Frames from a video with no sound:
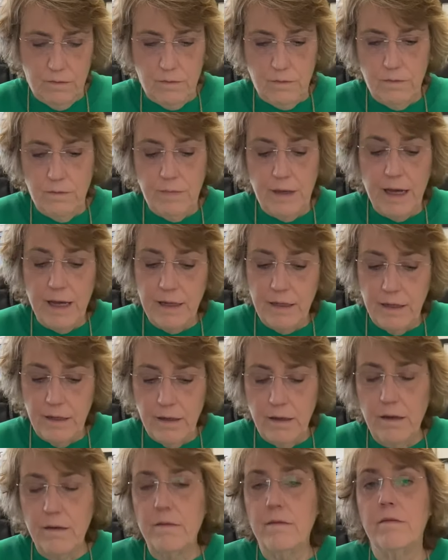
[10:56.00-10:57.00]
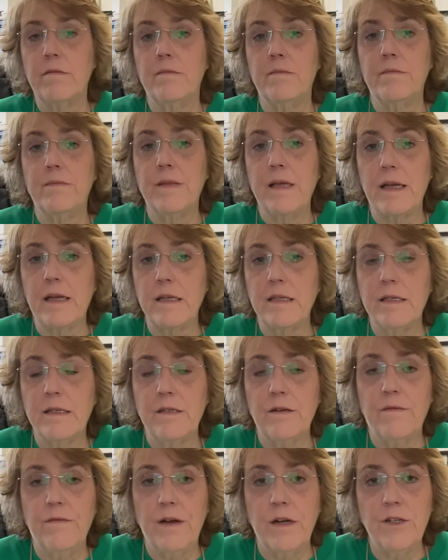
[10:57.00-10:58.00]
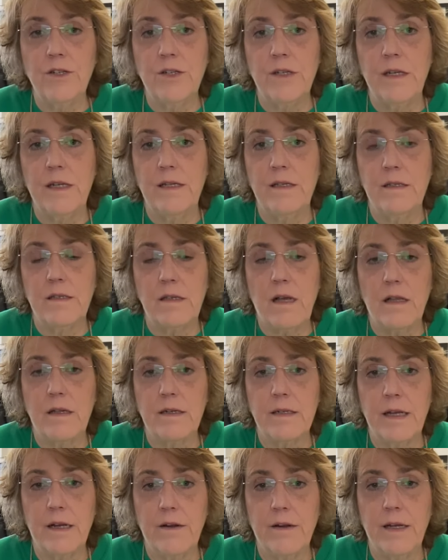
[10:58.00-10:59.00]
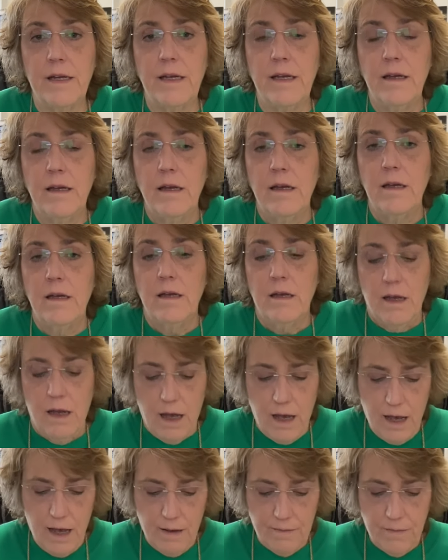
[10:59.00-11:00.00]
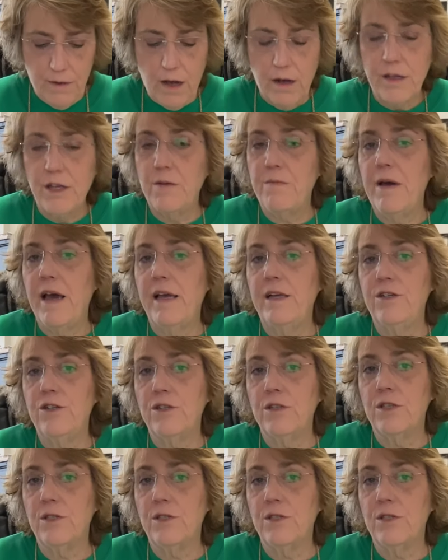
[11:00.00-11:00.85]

But they can still function in solitary occupations,